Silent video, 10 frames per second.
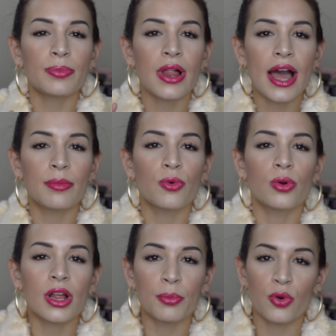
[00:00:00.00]
applied
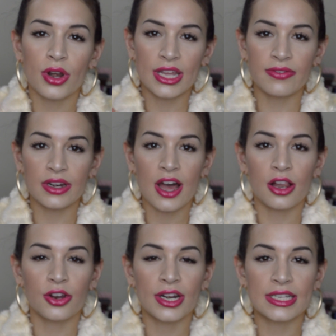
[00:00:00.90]
a more even
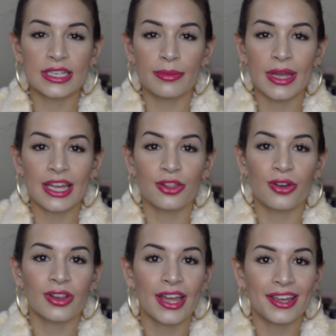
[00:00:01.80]
color, and it didn't make it
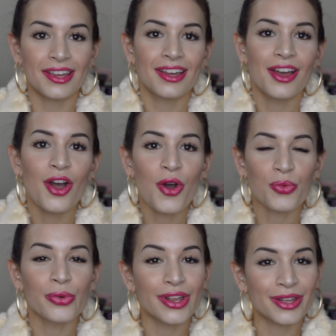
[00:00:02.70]
look like
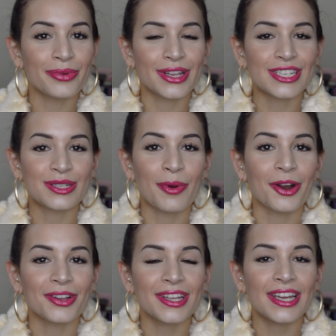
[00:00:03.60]
really, really
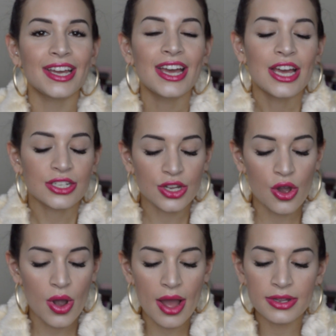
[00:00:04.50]
sparkly.
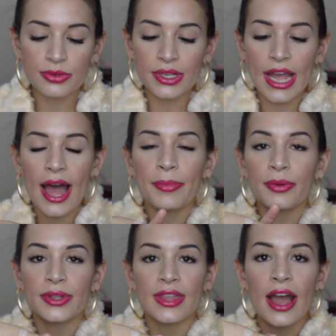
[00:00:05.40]
So I was really happy
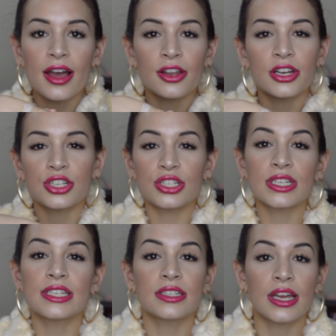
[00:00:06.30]
with that color. It just
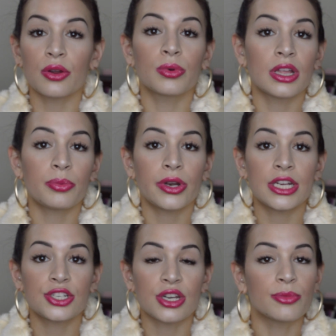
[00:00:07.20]
is like a really pretty
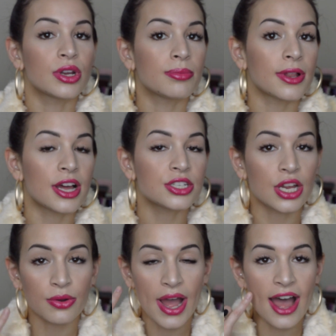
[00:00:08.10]
shimmery blush. I
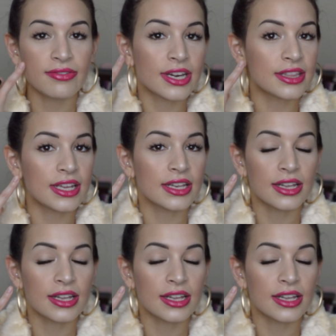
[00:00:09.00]
don't have anything